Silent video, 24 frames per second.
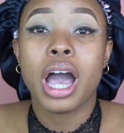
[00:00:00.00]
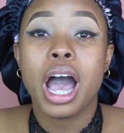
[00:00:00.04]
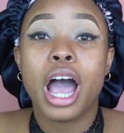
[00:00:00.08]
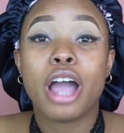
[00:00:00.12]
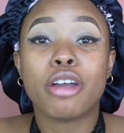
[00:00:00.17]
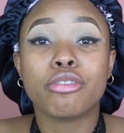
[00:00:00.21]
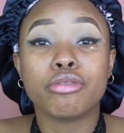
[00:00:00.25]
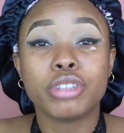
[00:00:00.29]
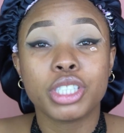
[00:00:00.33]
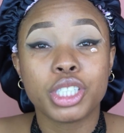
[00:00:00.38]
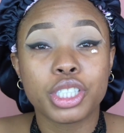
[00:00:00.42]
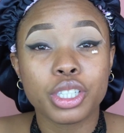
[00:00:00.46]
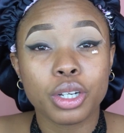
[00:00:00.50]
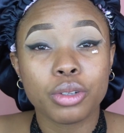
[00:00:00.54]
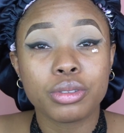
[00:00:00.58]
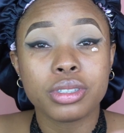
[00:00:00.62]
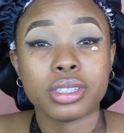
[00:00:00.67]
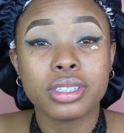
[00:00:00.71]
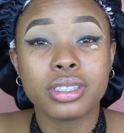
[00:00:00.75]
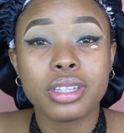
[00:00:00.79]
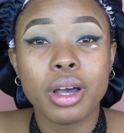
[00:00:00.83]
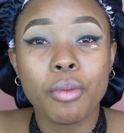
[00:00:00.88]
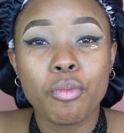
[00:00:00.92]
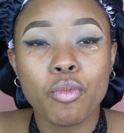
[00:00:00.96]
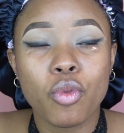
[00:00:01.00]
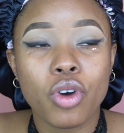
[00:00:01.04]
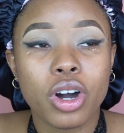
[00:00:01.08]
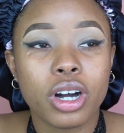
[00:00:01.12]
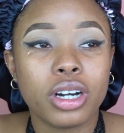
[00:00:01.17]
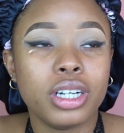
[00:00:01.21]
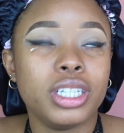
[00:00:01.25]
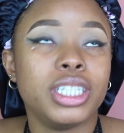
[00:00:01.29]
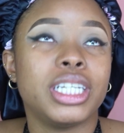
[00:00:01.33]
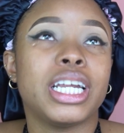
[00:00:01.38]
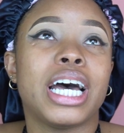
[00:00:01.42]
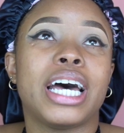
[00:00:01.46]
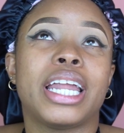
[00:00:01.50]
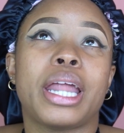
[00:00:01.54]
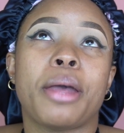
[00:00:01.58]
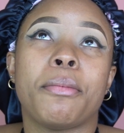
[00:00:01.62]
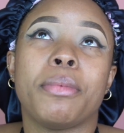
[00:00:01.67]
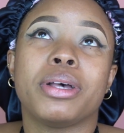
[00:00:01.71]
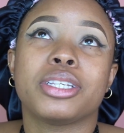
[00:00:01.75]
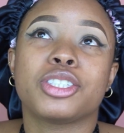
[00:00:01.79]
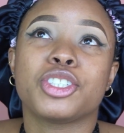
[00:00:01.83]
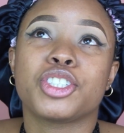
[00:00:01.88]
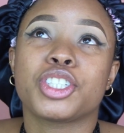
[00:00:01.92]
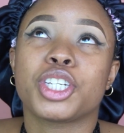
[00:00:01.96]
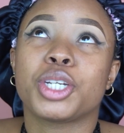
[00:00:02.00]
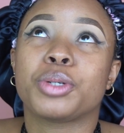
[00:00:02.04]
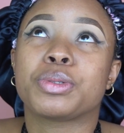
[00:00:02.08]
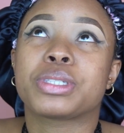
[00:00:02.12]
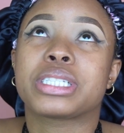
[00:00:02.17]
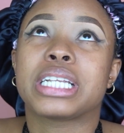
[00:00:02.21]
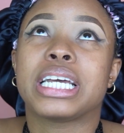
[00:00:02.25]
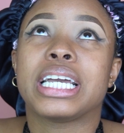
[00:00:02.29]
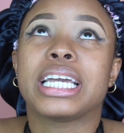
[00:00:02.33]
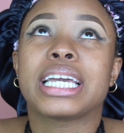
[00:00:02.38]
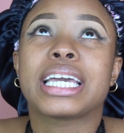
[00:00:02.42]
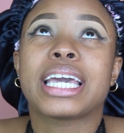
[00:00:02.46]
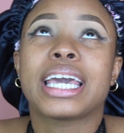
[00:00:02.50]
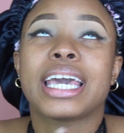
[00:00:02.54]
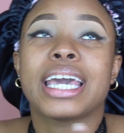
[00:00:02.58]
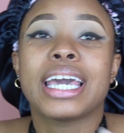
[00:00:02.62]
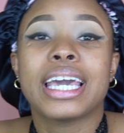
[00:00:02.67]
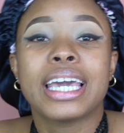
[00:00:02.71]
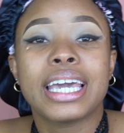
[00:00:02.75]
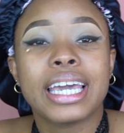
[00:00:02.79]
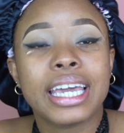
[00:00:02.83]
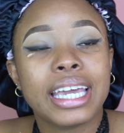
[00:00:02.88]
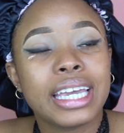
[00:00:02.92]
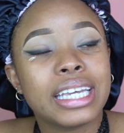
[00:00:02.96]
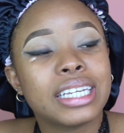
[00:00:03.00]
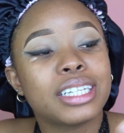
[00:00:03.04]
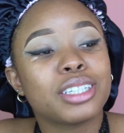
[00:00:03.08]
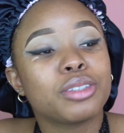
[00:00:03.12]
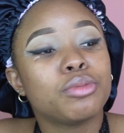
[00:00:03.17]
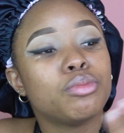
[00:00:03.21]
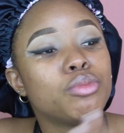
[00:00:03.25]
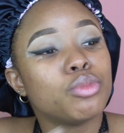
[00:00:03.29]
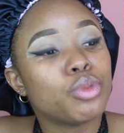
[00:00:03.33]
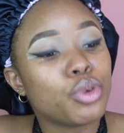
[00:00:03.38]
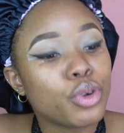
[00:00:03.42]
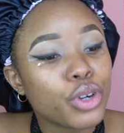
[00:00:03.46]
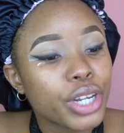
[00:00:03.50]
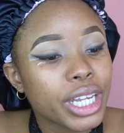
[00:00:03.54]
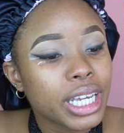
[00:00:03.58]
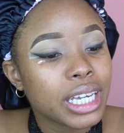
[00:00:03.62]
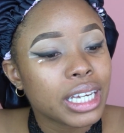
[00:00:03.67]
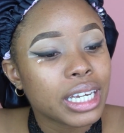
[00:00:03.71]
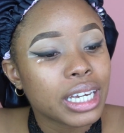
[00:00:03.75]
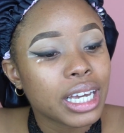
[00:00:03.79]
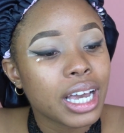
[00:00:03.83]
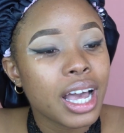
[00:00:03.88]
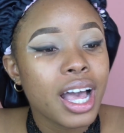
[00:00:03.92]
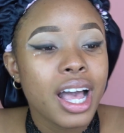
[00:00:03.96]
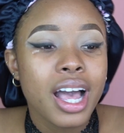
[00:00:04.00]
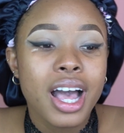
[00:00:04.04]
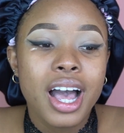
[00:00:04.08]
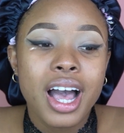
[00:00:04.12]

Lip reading: I reached out to someone and I messaged and I was like, hey, good morning.